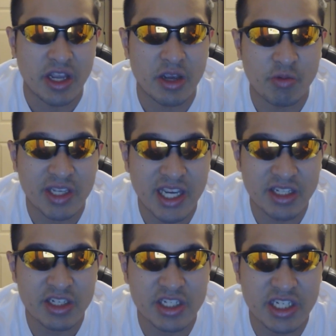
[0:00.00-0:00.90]
And we
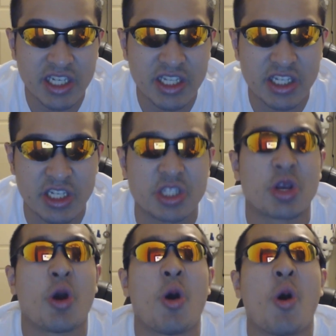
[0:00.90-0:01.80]
get to see
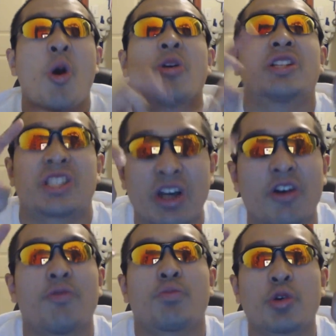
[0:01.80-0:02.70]
this
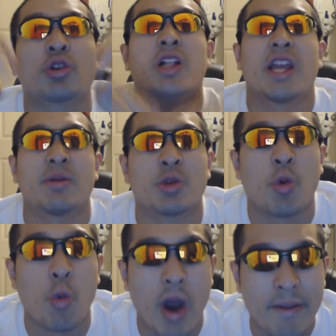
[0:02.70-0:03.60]
self-proclaimed
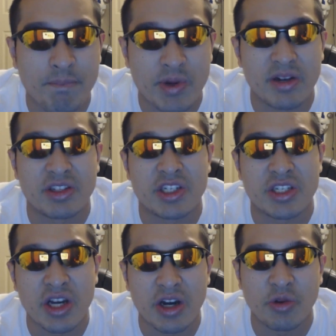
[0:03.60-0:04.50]
Whitebeard's
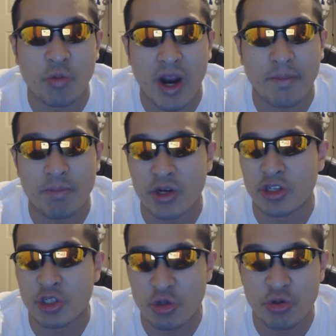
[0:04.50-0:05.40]
son,
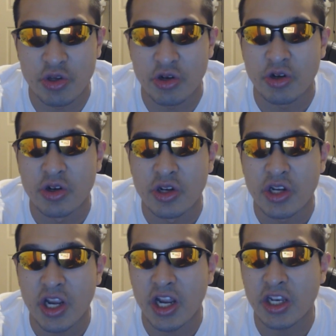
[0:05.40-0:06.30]
Whitebeard Jr.,
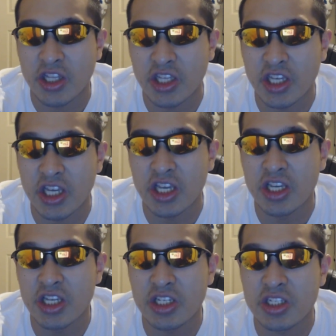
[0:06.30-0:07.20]
and he
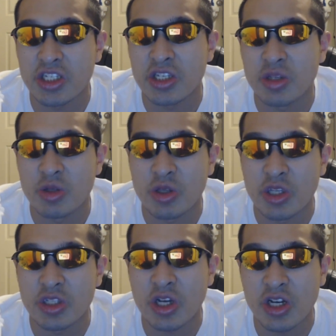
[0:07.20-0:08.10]

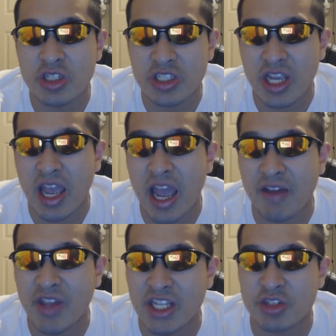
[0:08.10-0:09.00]
does
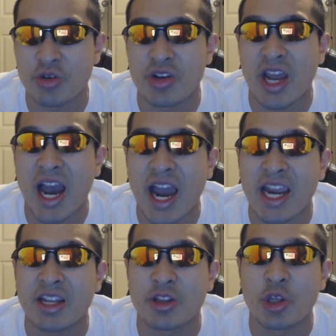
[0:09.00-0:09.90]
have that certain
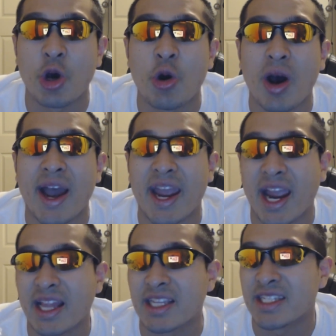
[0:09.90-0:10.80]
height, though I
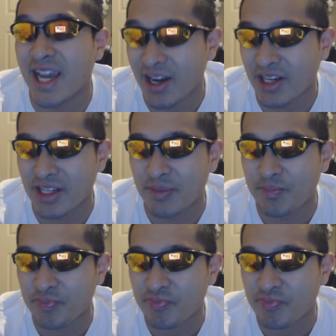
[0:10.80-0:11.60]
highly doubt it.